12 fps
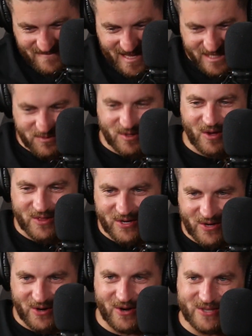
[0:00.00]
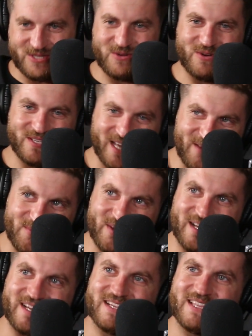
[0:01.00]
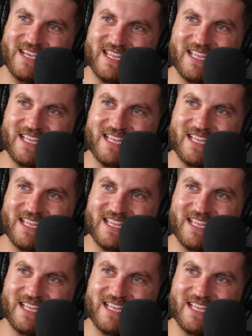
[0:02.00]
it's with all the nerds who are typing. Like,